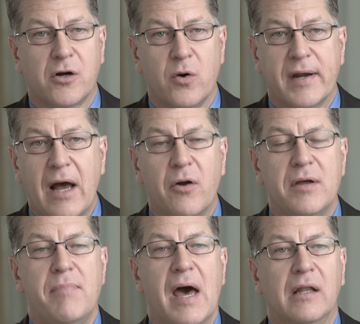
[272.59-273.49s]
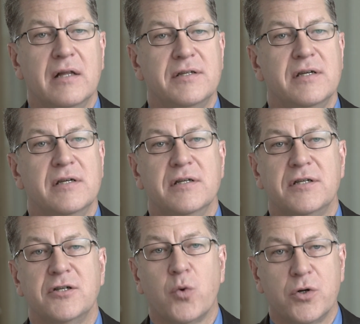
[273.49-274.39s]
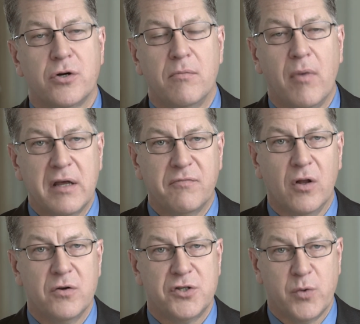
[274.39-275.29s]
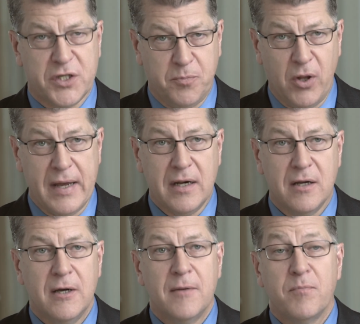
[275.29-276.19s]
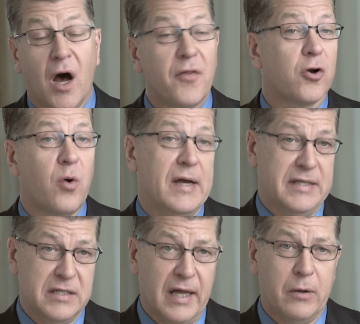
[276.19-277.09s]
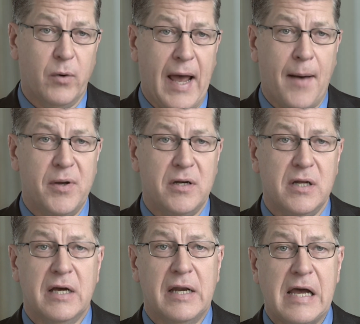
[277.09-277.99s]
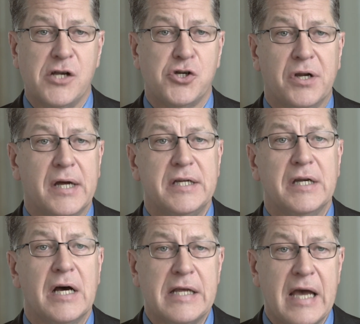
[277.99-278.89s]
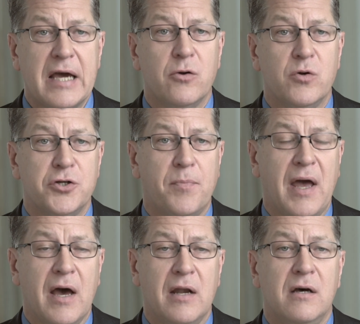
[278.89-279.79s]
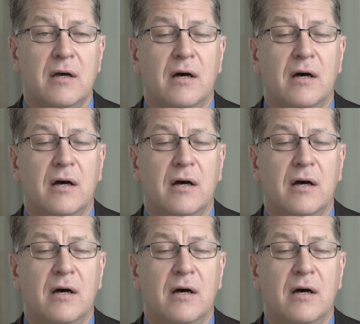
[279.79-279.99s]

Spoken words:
current account imbalances, short-term money flows to explain other crises like what happened in Asia in 1998 or in Japan